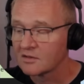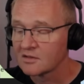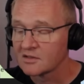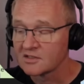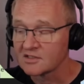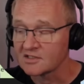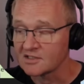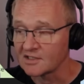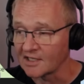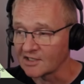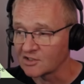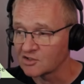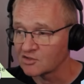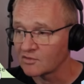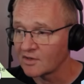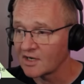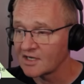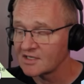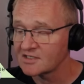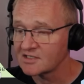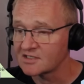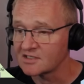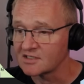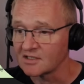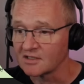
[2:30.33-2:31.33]
Select your
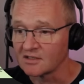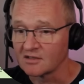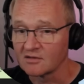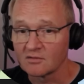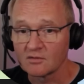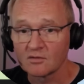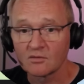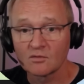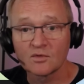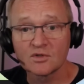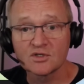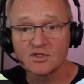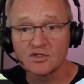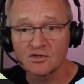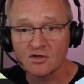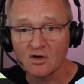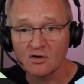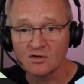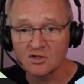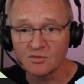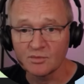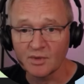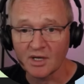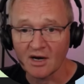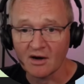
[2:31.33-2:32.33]
entity, which is
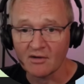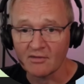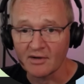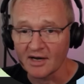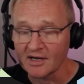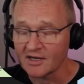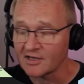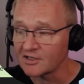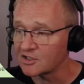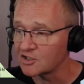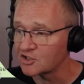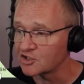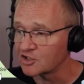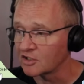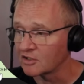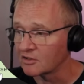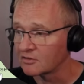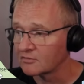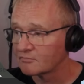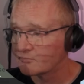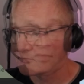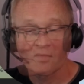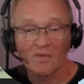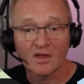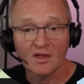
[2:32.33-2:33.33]
going to be our air conditioner.
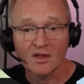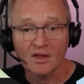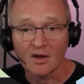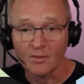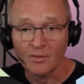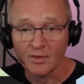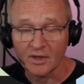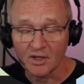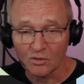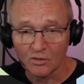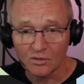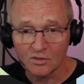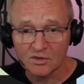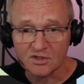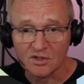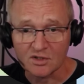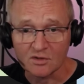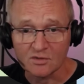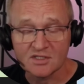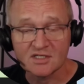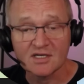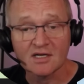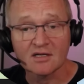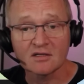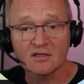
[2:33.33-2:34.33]
Now we can also
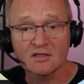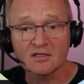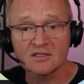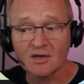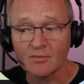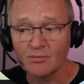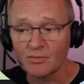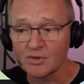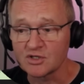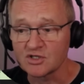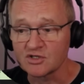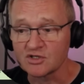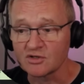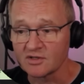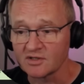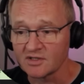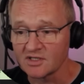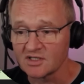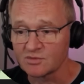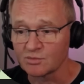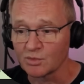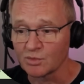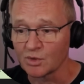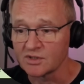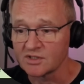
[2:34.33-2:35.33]
set the temperature at
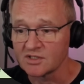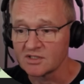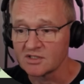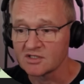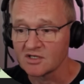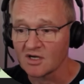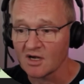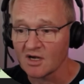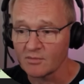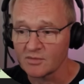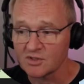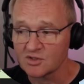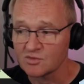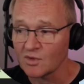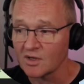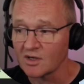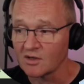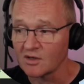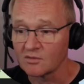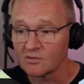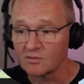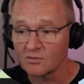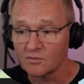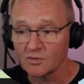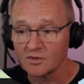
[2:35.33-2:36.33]
this point in time as
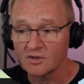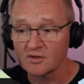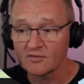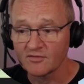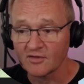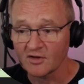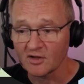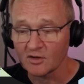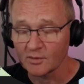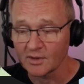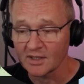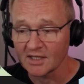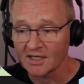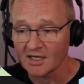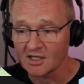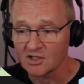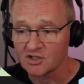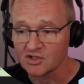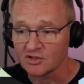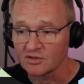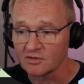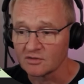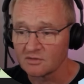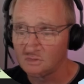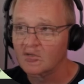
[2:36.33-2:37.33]
well with the following
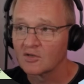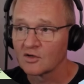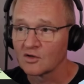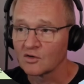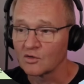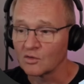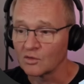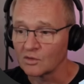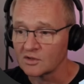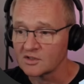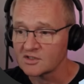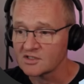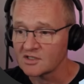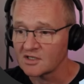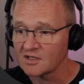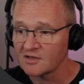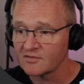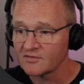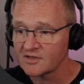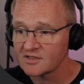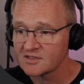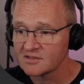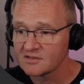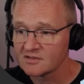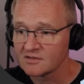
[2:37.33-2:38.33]
action. Call a
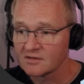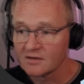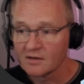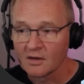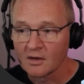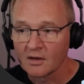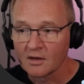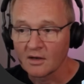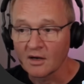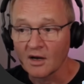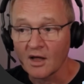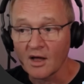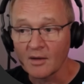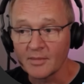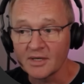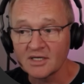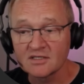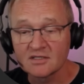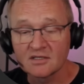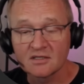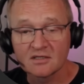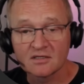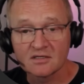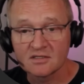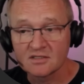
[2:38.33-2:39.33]
service, climate,
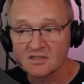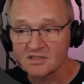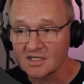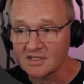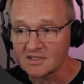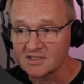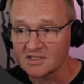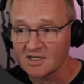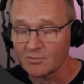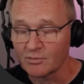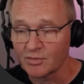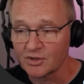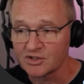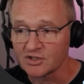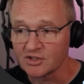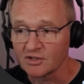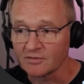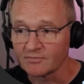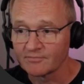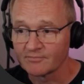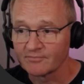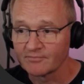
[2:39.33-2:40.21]
set temperature.